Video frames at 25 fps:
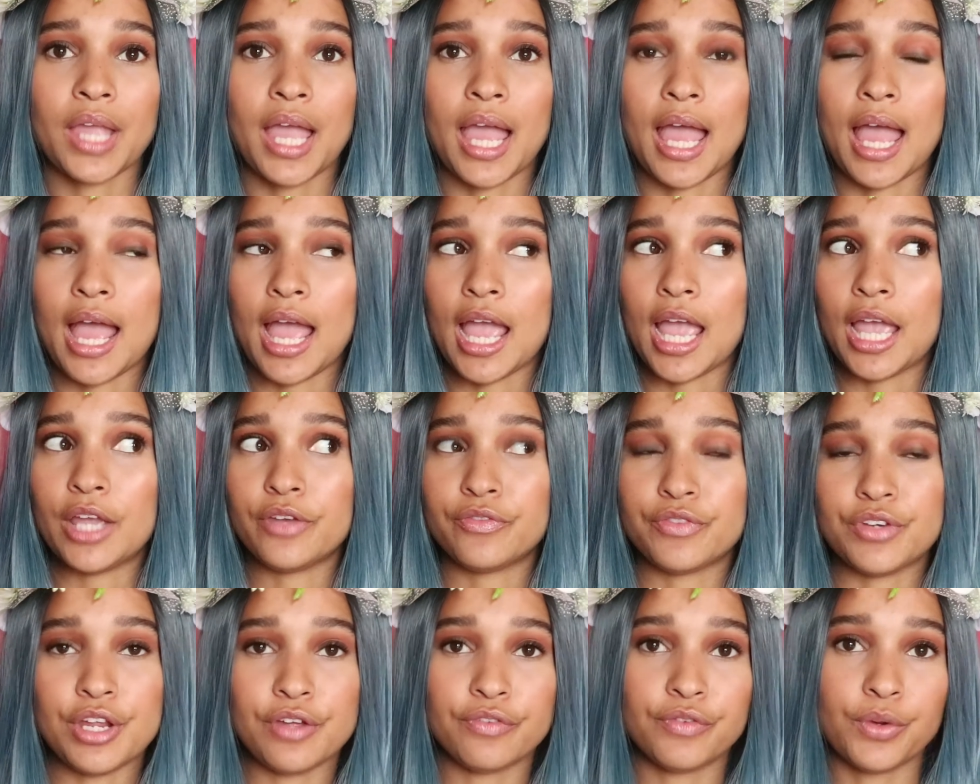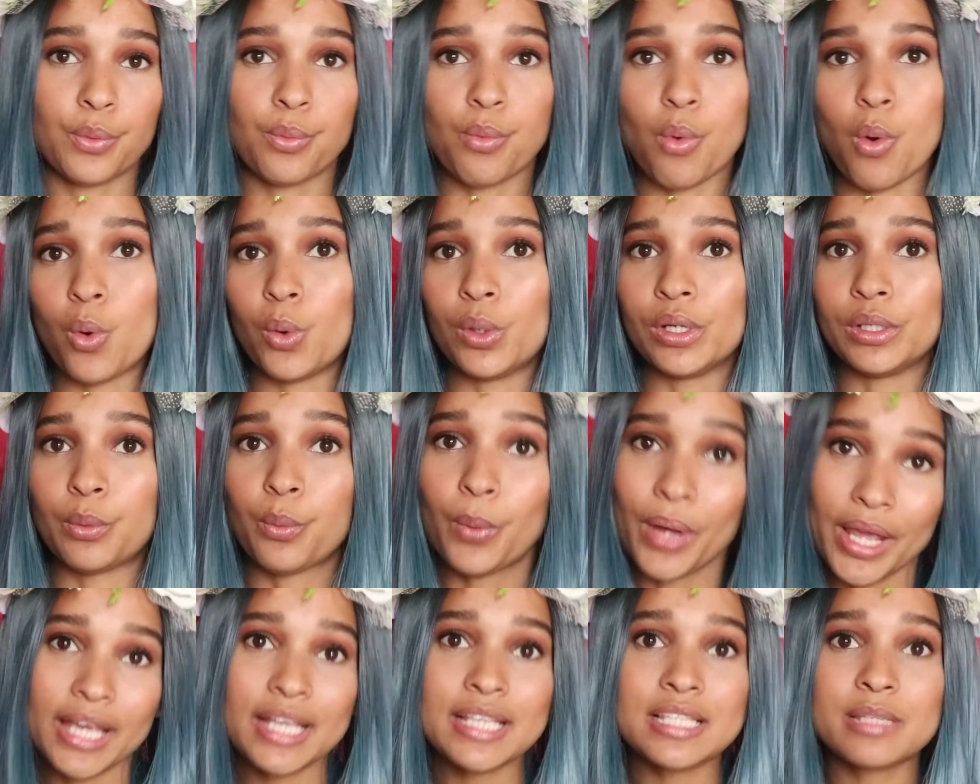I've never worn
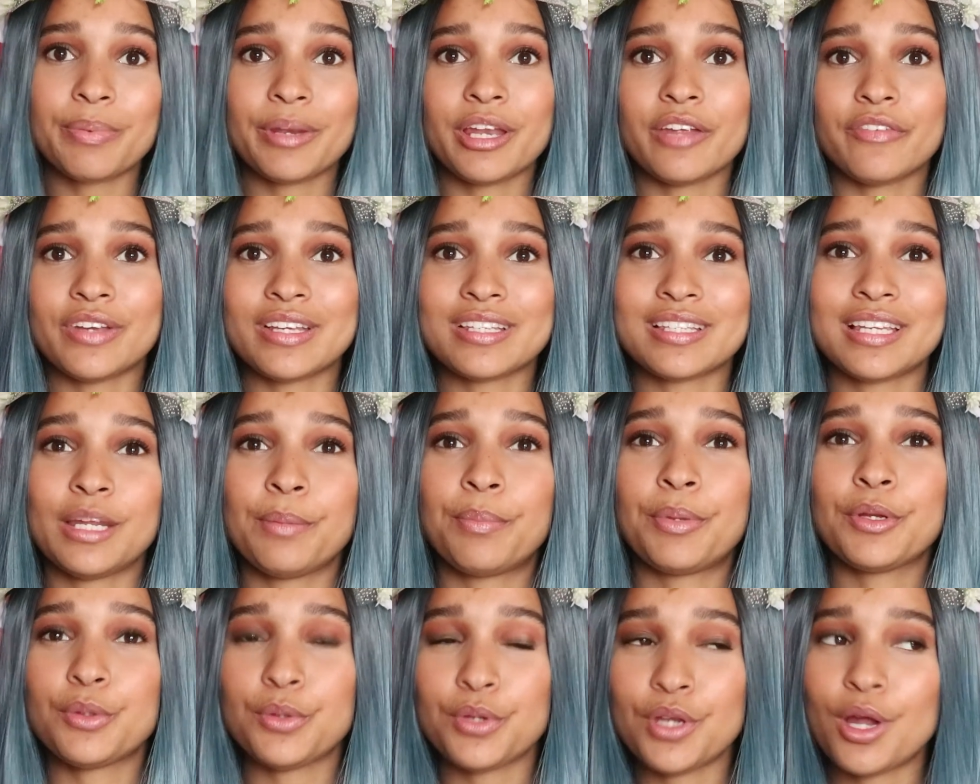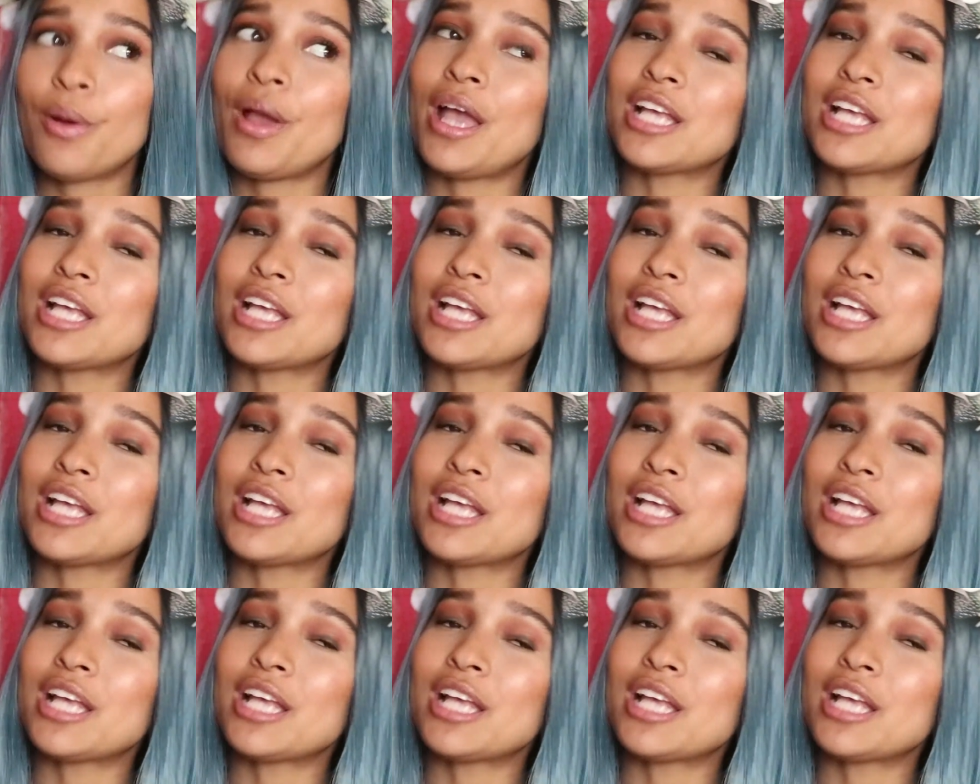wigs previously, but you know,